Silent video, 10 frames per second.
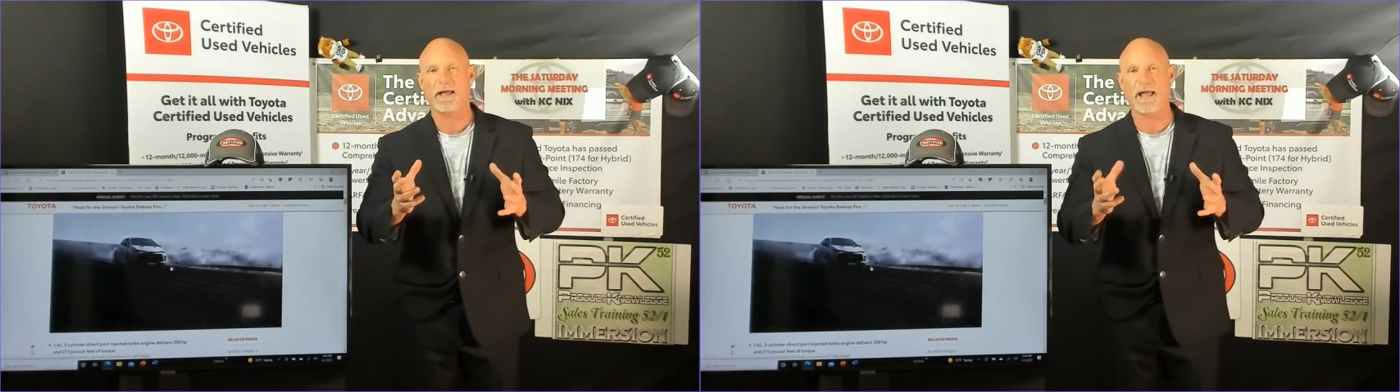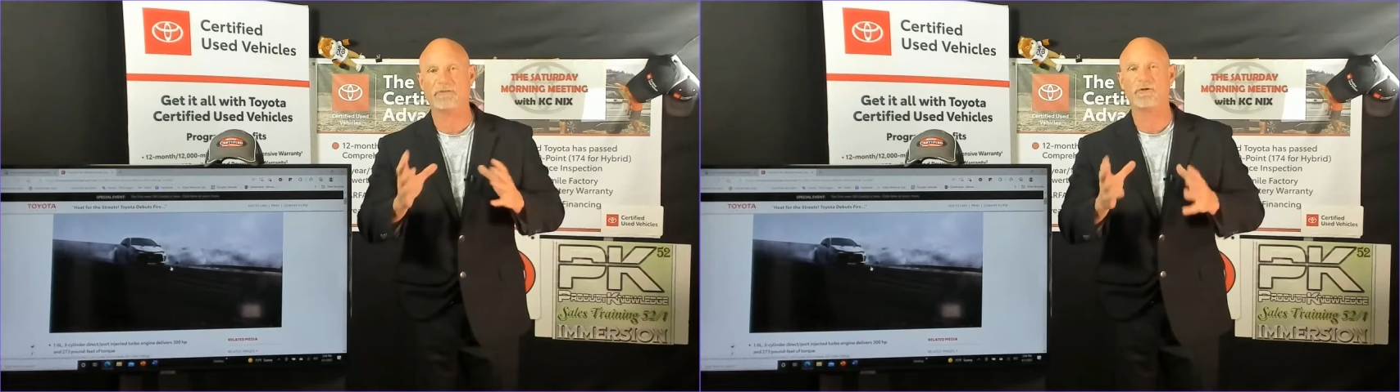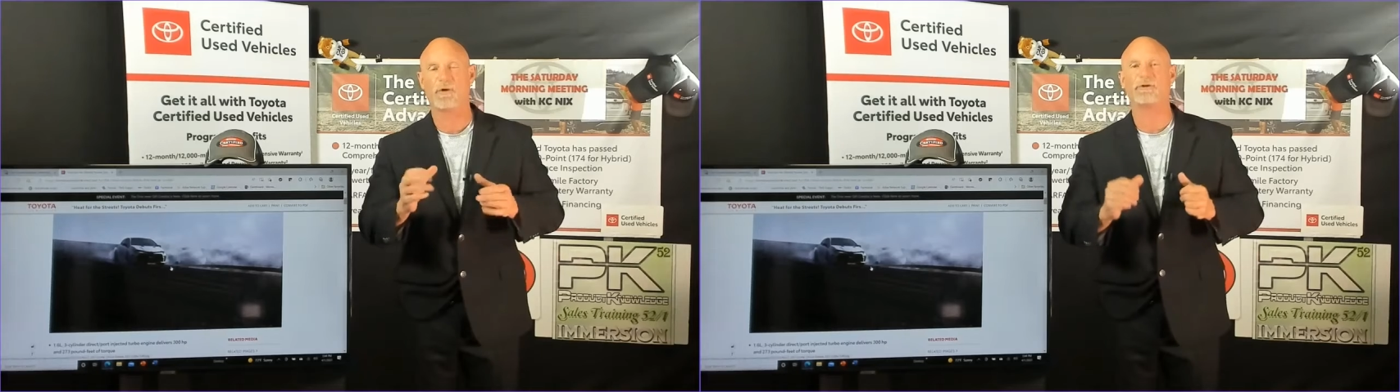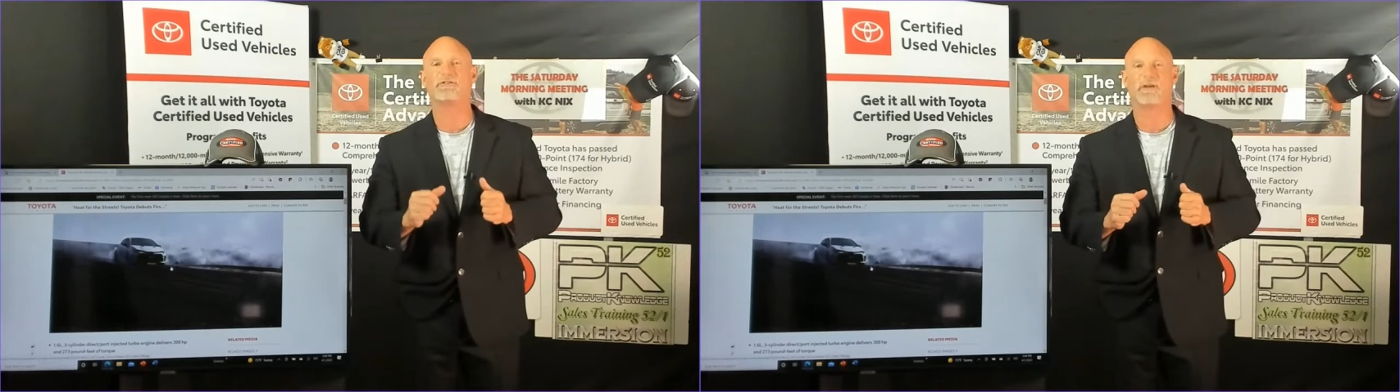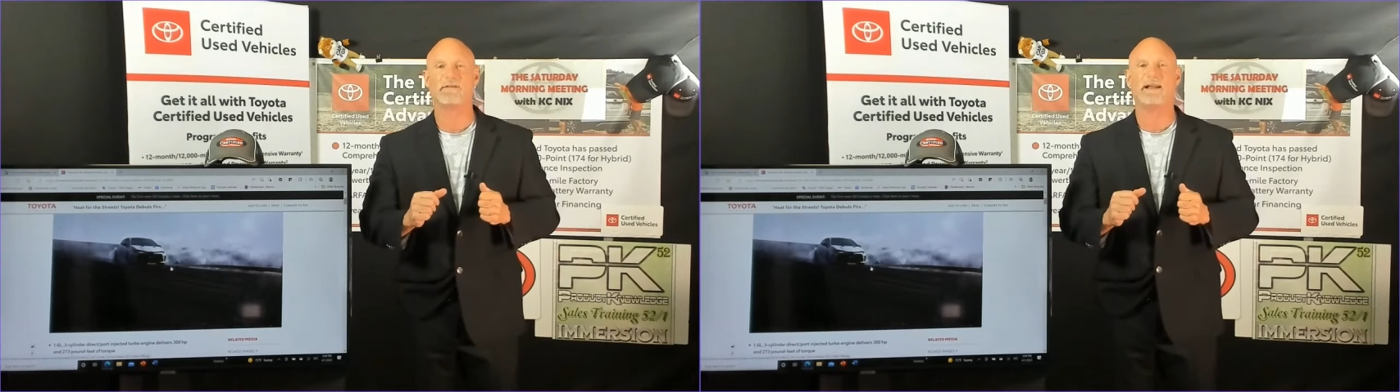and
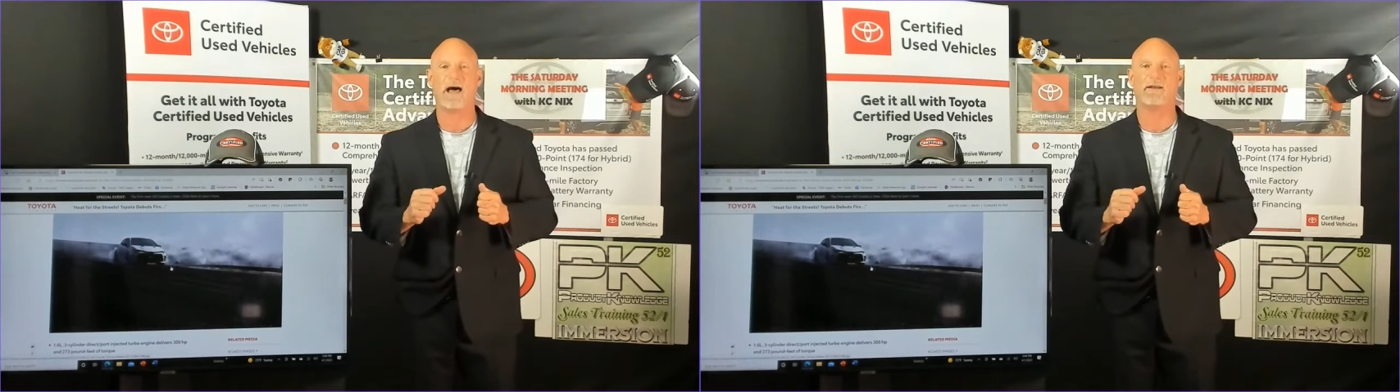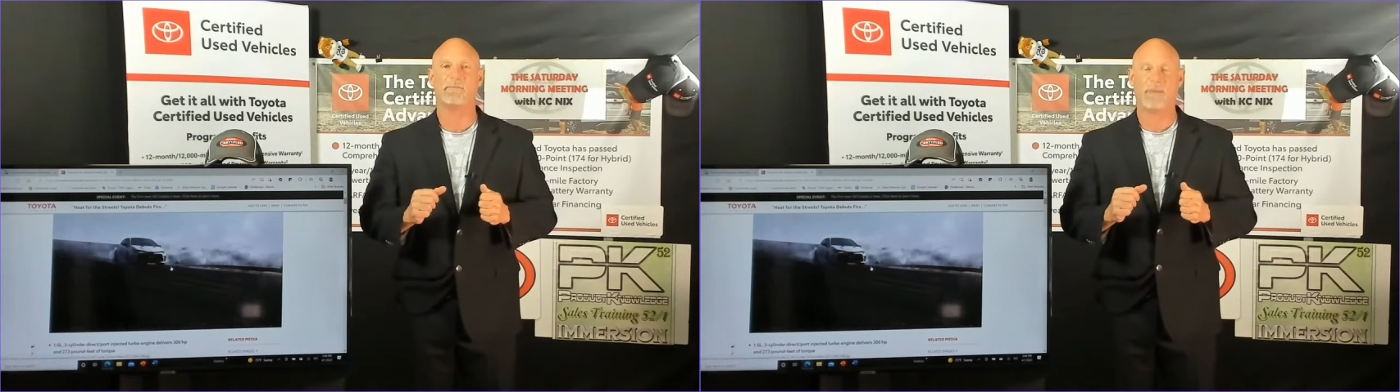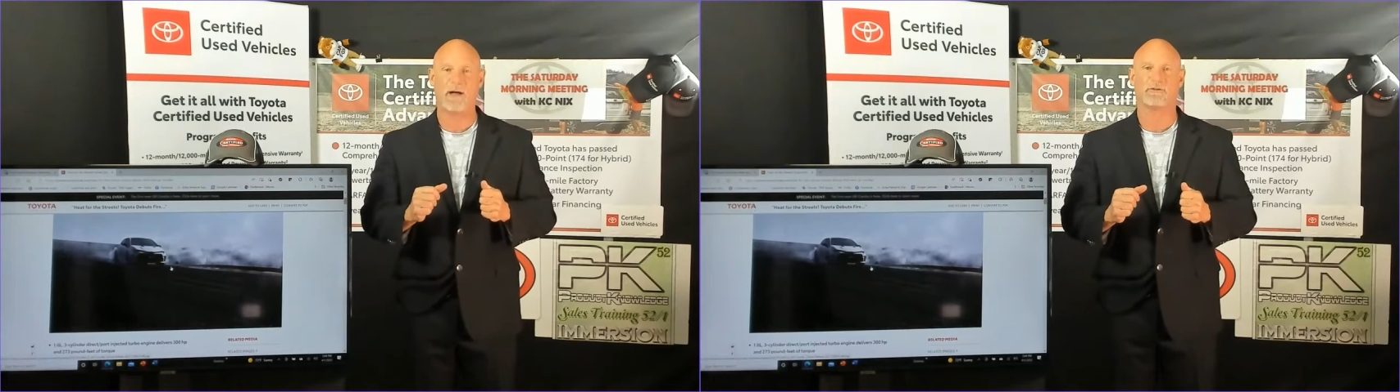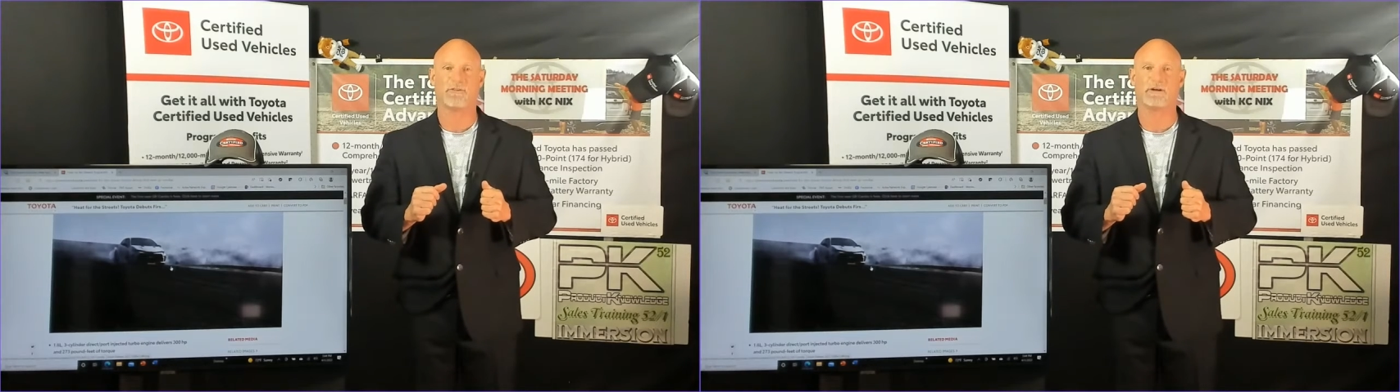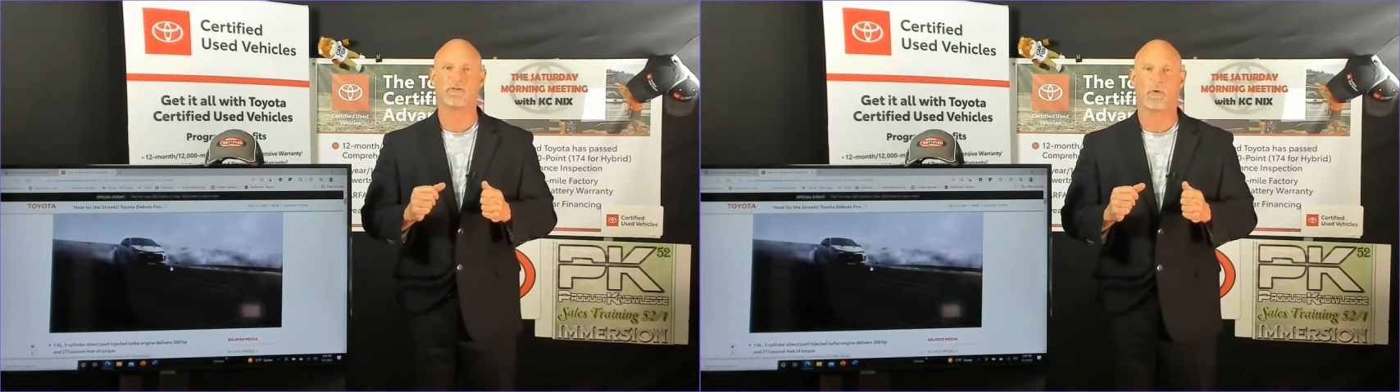279
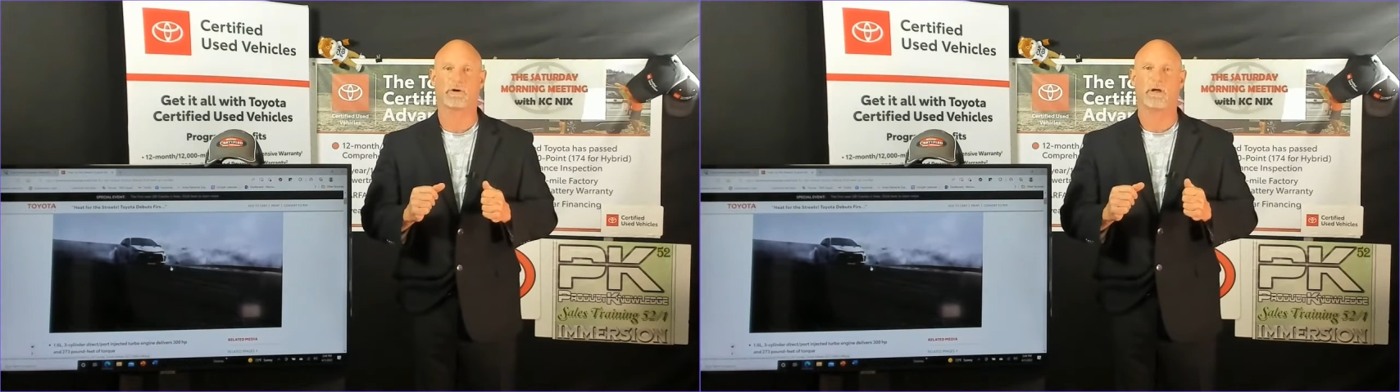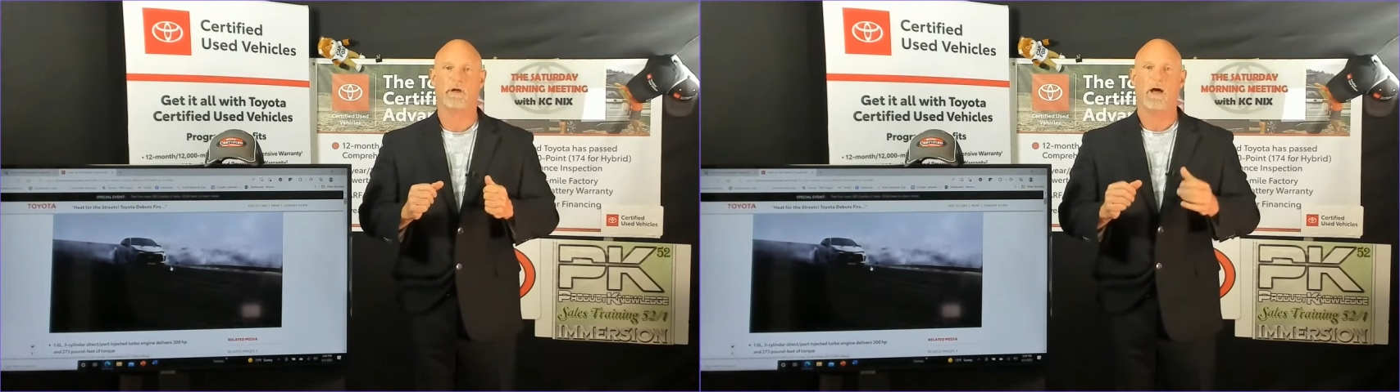pounds-feet of torque.